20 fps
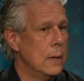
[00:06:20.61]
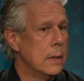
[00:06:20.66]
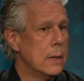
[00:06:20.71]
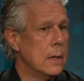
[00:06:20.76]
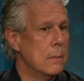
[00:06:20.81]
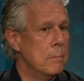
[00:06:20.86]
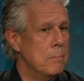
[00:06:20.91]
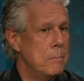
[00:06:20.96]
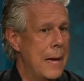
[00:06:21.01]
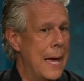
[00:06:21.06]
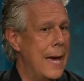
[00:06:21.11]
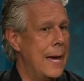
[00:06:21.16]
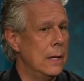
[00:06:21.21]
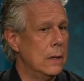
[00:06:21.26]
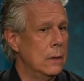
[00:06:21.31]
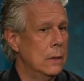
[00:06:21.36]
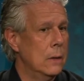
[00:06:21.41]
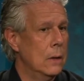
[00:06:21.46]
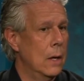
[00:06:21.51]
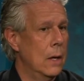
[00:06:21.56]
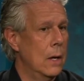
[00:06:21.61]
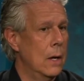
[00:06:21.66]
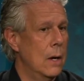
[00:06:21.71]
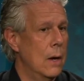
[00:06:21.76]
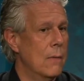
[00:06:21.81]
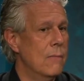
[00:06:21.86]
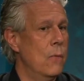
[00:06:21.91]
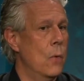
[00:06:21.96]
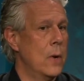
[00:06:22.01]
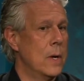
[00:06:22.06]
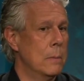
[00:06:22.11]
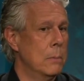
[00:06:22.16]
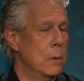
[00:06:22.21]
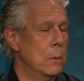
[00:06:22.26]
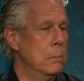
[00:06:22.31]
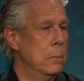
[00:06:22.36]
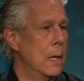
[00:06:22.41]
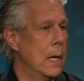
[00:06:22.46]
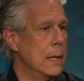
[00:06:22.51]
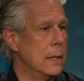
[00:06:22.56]
combat avoidable
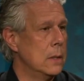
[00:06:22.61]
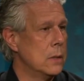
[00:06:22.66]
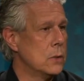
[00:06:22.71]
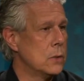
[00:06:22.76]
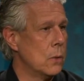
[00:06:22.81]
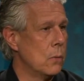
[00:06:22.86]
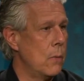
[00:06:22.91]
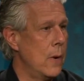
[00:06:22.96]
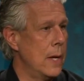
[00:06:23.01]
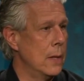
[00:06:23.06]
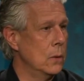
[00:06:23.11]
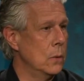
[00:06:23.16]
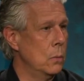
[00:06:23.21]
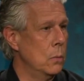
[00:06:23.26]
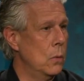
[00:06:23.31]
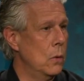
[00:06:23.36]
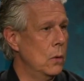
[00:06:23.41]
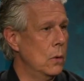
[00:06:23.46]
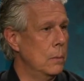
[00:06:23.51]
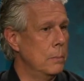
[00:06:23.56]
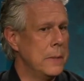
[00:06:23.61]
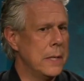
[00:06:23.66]
blindness around the world.